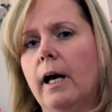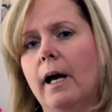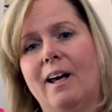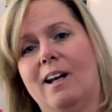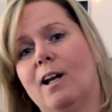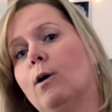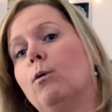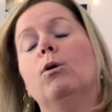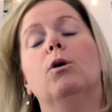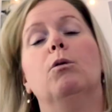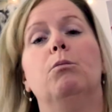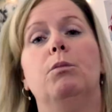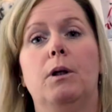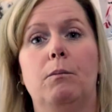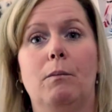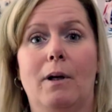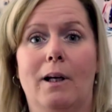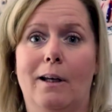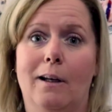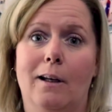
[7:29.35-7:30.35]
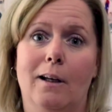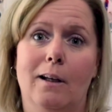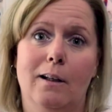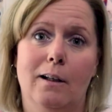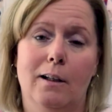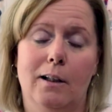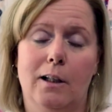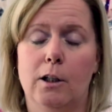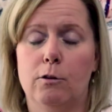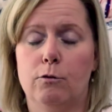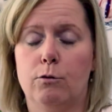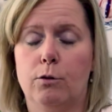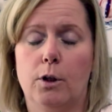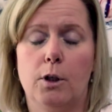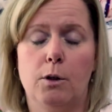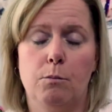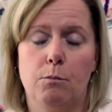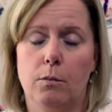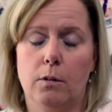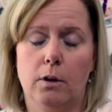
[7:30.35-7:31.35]
and I will be making it again for
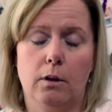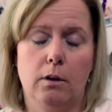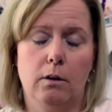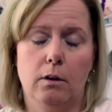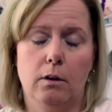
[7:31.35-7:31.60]
him